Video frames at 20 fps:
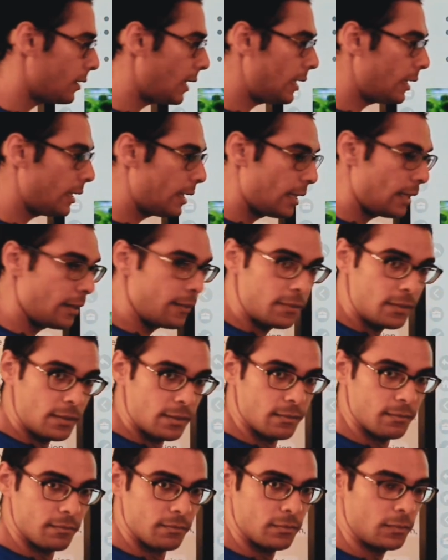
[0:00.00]
the leaves
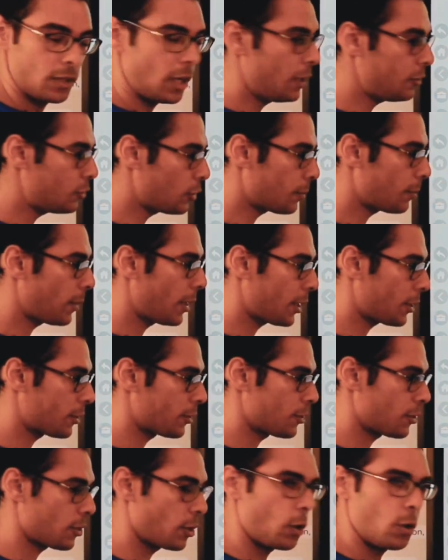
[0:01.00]
under
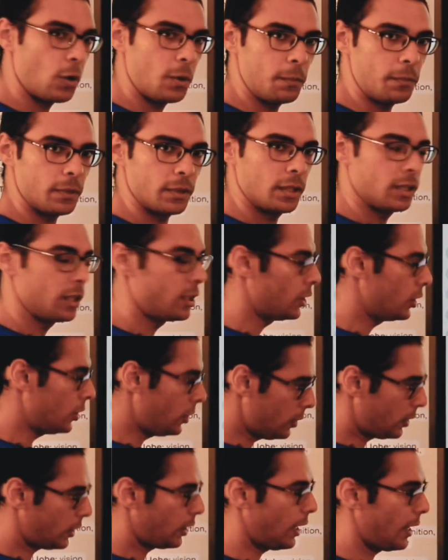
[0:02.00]
microscope
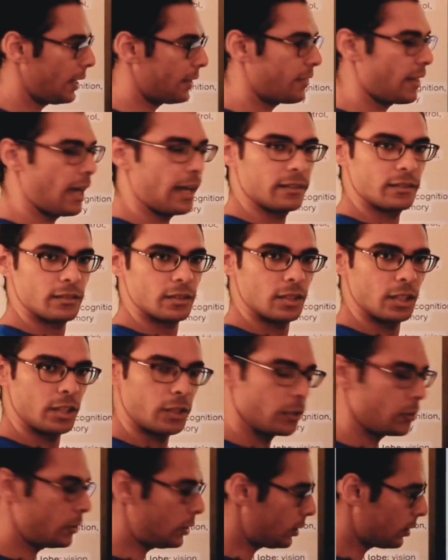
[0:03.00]
look like that.
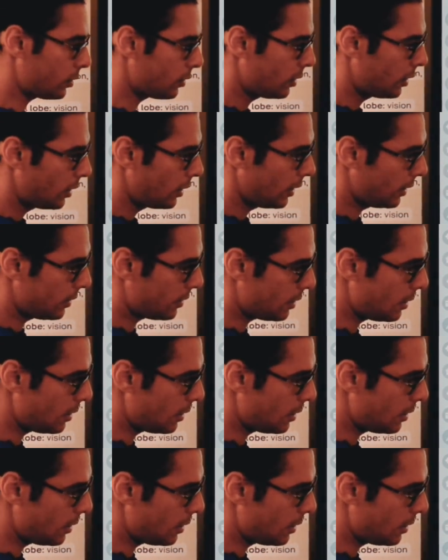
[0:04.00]
Look, it